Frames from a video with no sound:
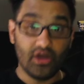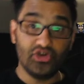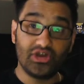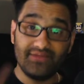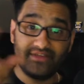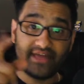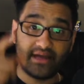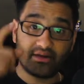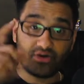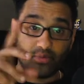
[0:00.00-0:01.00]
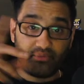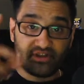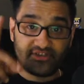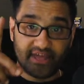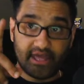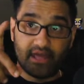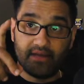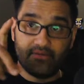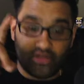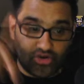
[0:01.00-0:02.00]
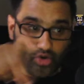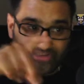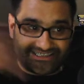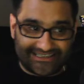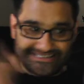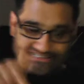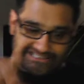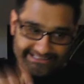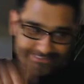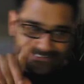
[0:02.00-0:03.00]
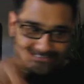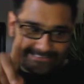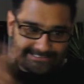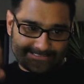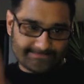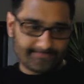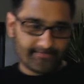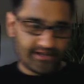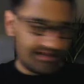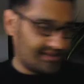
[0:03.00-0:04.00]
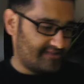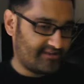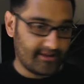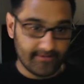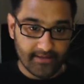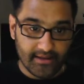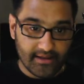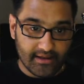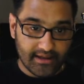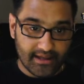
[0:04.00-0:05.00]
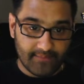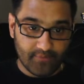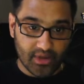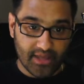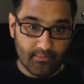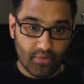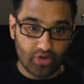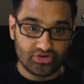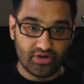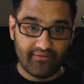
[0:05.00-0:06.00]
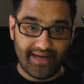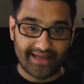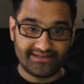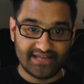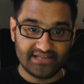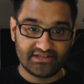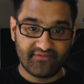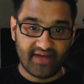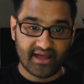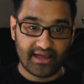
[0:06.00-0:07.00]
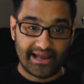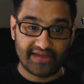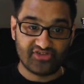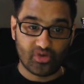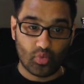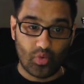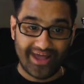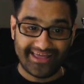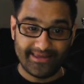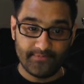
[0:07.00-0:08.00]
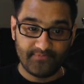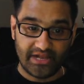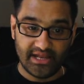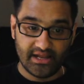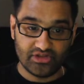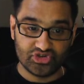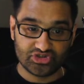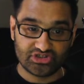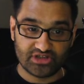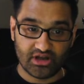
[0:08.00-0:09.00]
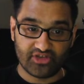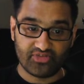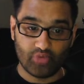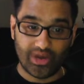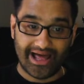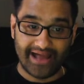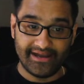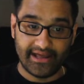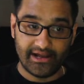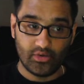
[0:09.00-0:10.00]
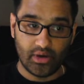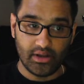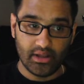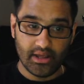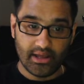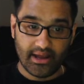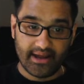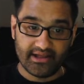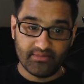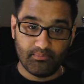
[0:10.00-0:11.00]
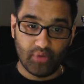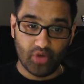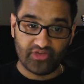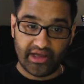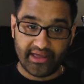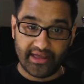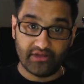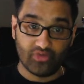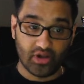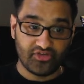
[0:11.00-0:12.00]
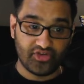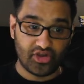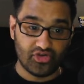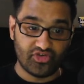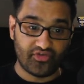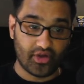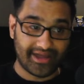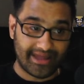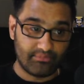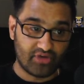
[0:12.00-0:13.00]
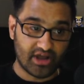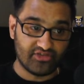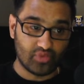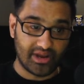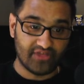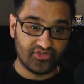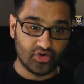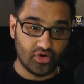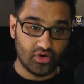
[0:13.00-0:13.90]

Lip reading: You can even get compressed air that you go and it cleans it out. Okay, Motovac, Datavac electric vacuum cleaner, just a small handheld one, and it blows out air as well, so you can use it for your camera as well as your.